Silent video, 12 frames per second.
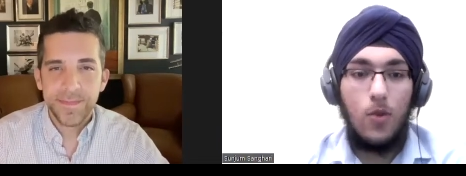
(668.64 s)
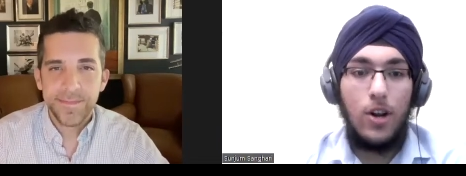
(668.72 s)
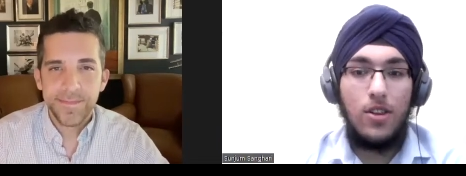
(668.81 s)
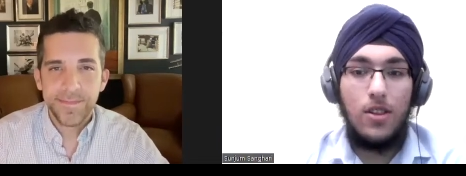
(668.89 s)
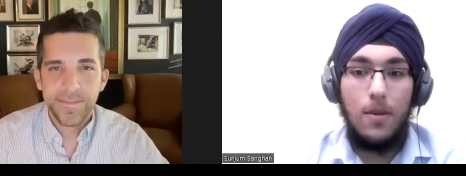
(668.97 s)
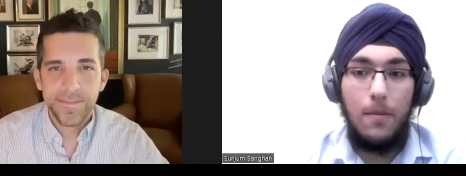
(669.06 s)

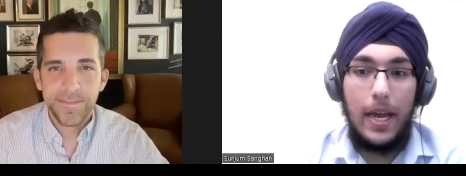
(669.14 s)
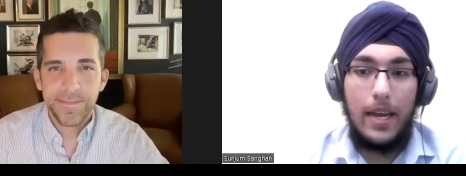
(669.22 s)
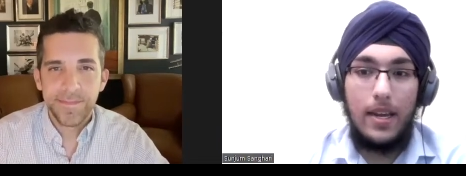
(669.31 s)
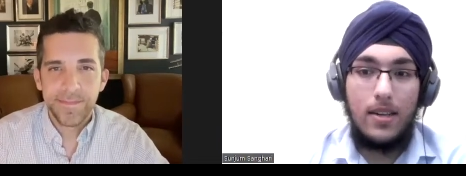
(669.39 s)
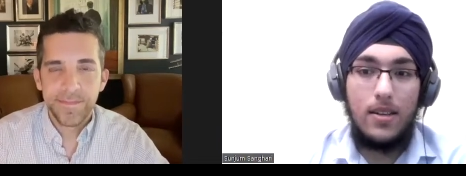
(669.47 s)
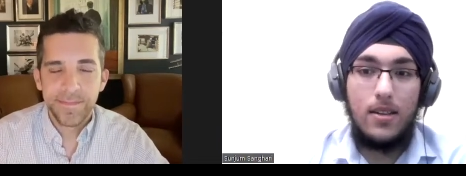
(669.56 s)
Speaker 1: So, what are the
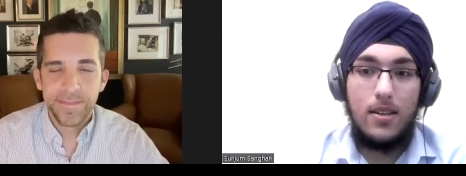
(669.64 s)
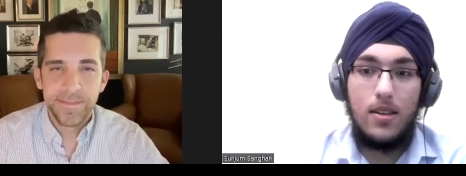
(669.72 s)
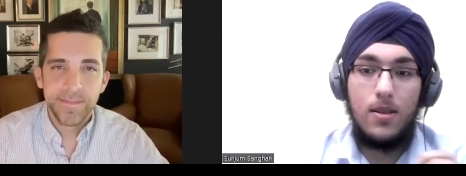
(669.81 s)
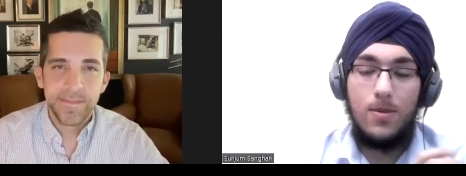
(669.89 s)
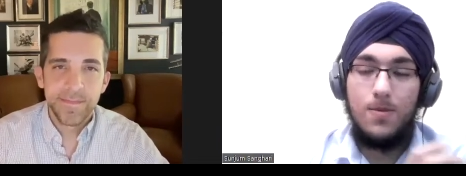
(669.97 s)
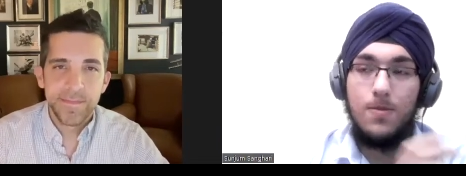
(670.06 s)

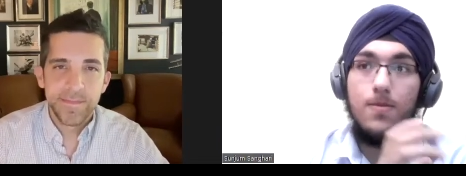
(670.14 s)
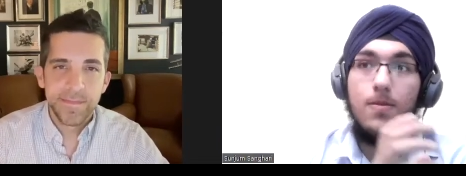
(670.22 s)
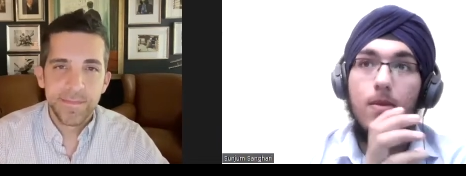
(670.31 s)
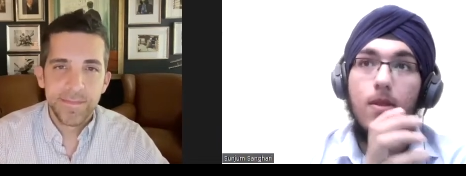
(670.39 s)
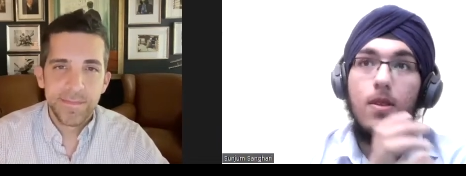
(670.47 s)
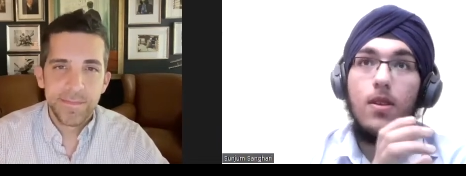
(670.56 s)
main
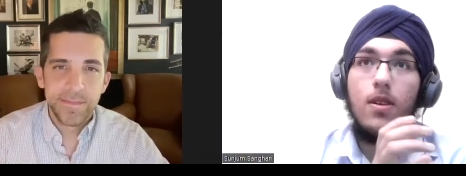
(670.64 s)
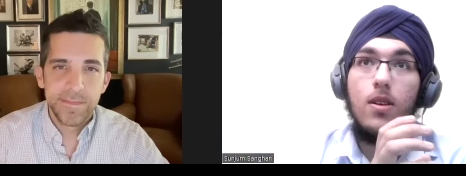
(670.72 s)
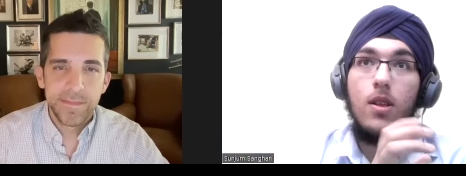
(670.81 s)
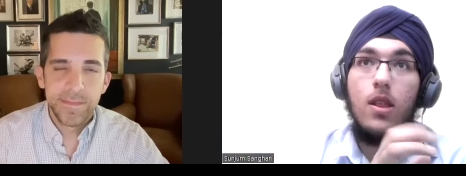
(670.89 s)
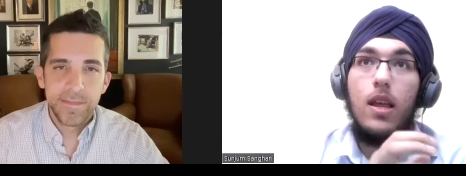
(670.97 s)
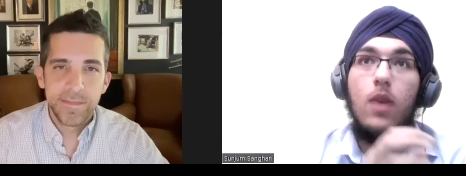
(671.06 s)

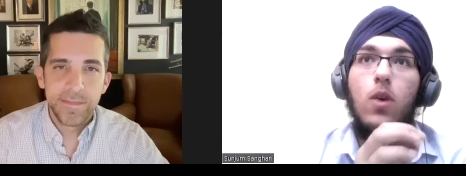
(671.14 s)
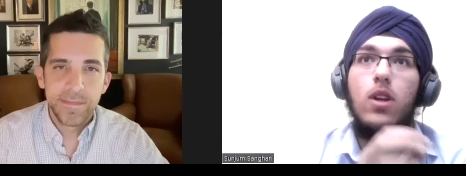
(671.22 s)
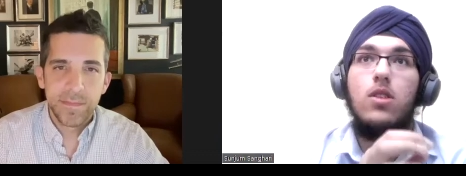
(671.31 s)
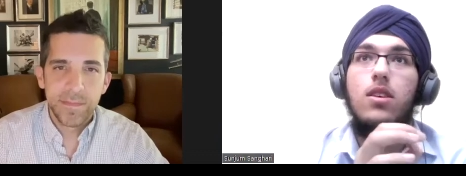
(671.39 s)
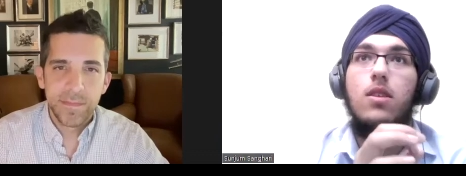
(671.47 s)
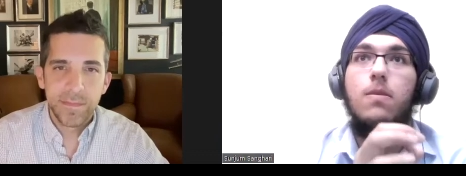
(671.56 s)

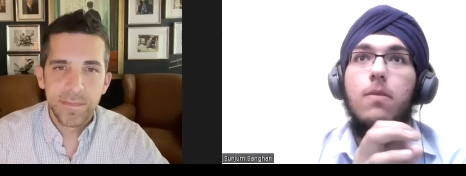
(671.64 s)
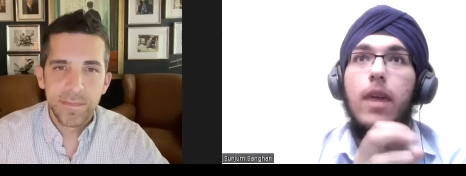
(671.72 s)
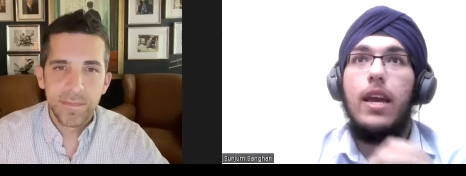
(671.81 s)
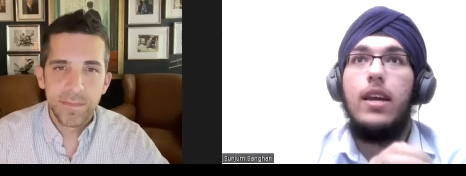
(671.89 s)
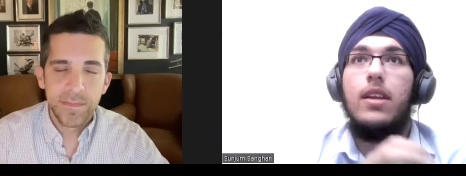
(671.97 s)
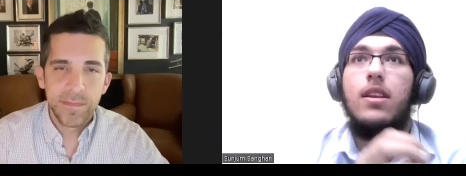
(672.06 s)
like what are
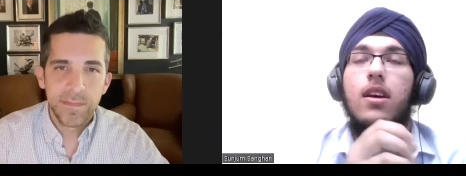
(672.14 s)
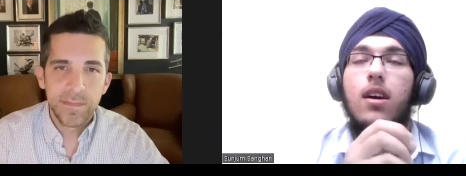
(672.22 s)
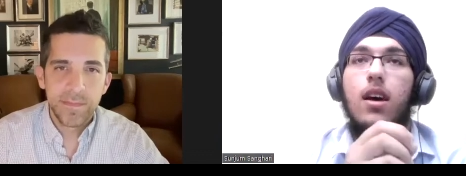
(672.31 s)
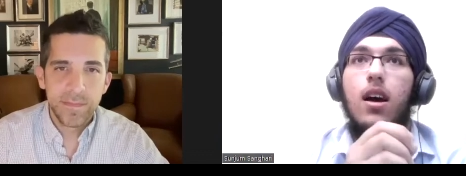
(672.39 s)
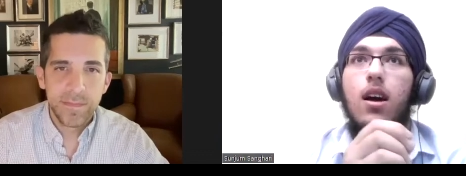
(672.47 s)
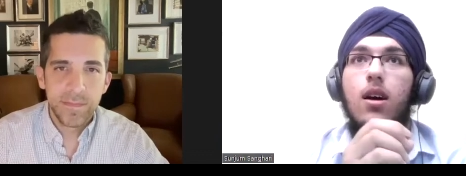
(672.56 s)
the
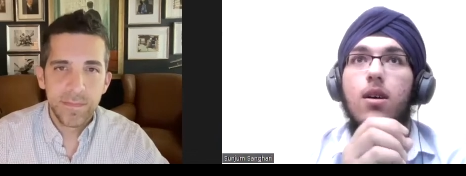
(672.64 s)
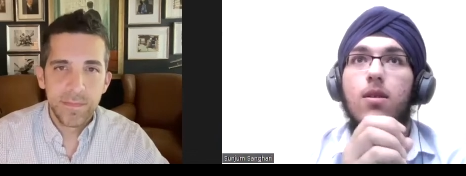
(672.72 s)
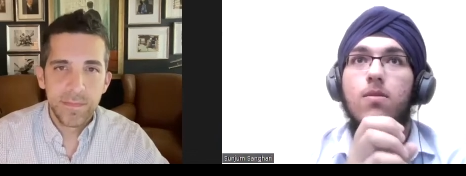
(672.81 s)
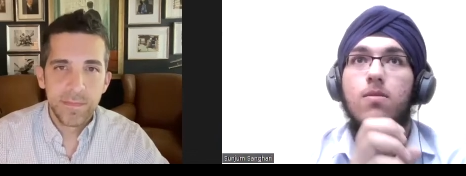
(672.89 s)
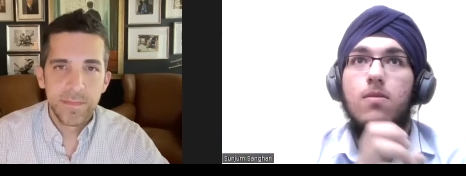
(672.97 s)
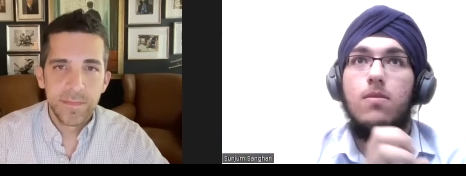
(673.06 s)
main
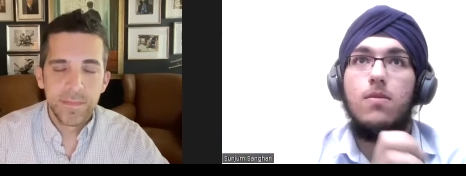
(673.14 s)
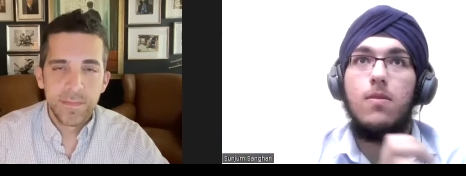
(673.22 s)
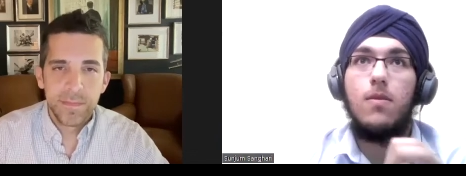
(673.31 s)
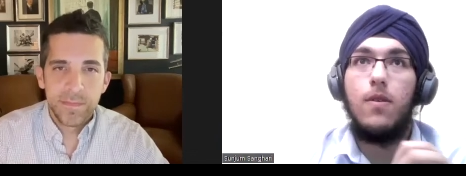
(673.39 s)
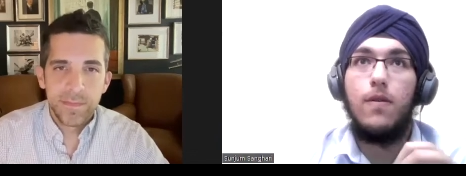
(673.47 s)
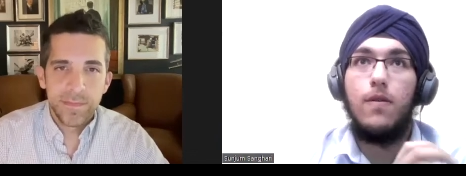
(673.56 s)
um,
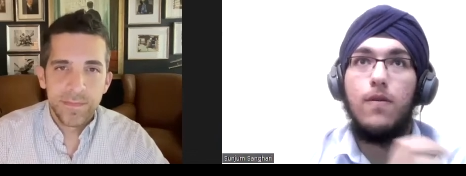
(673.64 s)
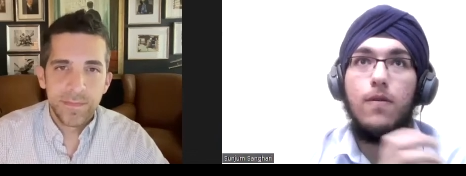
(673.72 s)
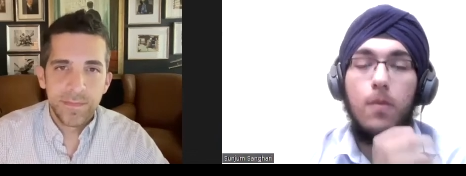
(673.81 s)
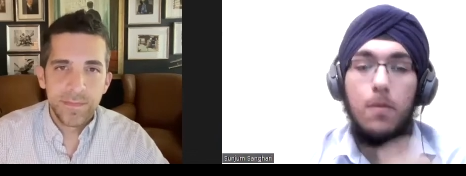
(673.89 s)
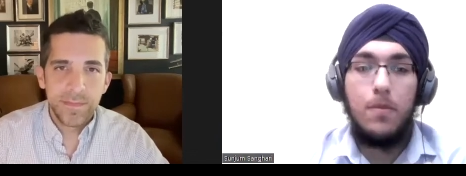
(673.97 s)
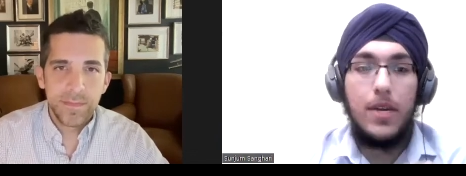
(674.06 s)

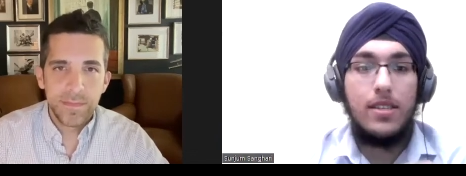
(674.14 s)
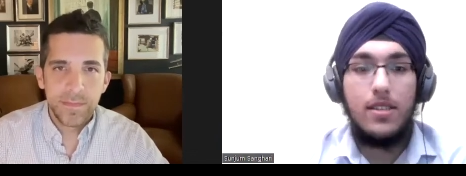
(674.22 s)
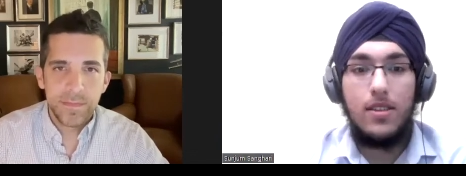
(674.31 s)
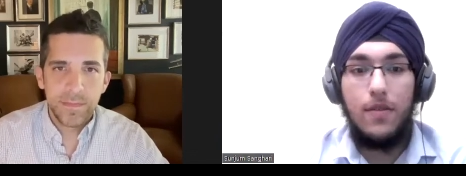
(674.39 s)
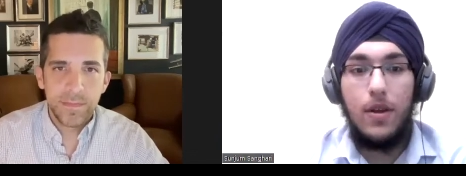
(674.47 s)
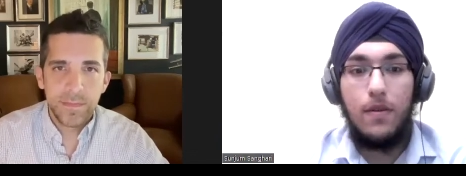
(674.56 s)

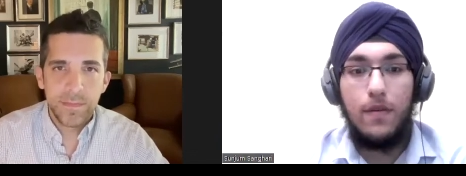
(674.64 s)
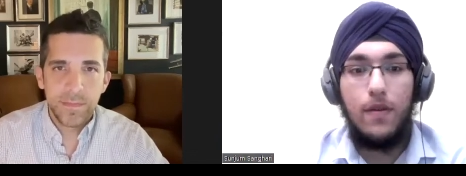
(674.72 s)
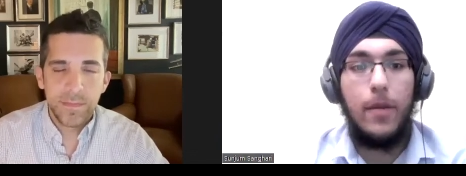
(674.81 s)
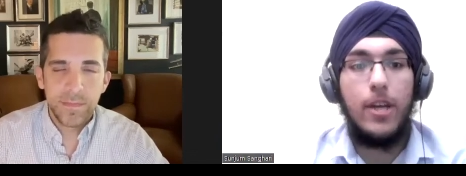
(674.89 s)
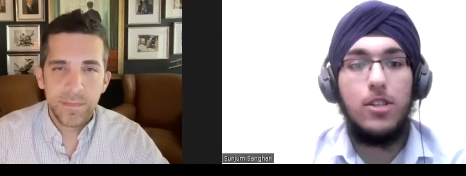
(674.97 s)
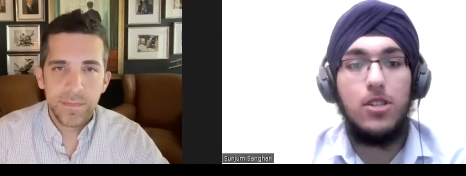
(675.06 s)
pieces of
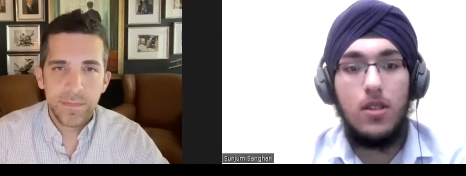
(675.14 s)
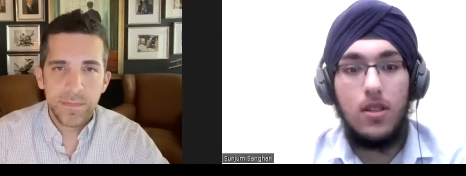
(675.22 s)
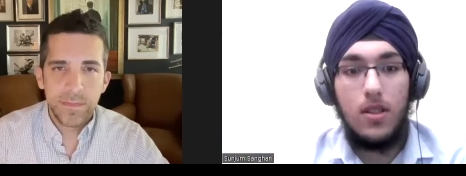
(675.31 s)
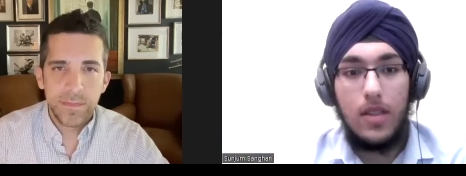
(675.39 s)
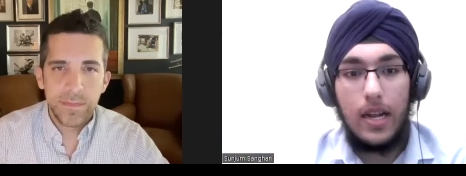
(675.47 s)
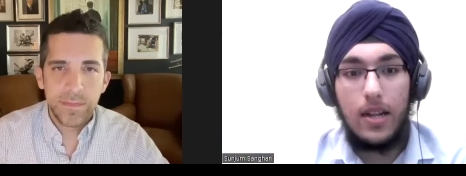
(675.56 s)

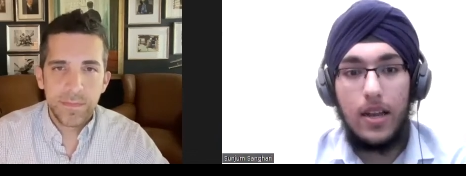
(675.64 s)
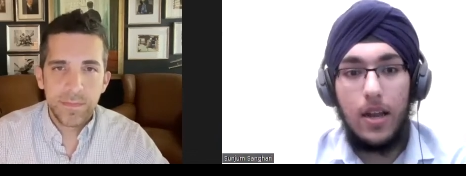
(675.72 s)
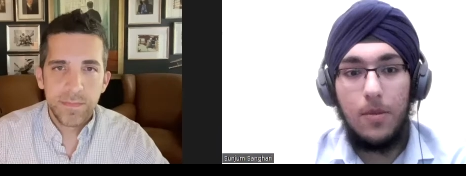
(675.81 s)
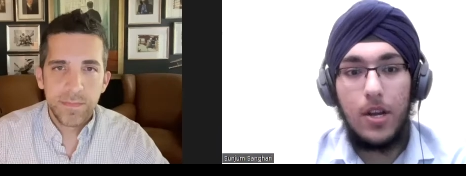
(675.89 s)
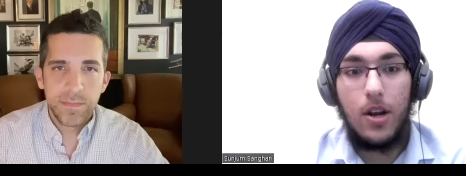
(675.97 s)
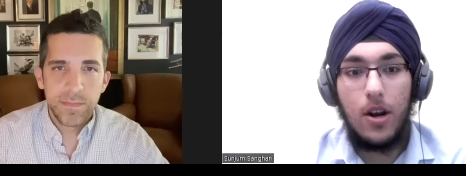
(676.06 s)
information
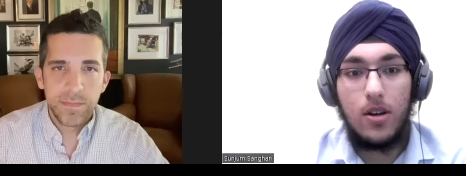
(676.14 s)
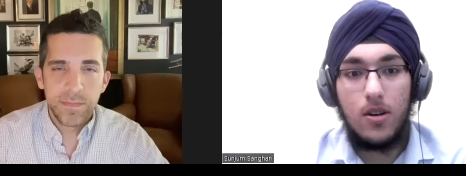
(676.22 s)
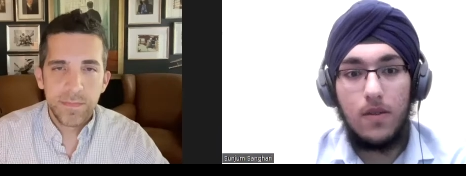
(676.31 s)
that can be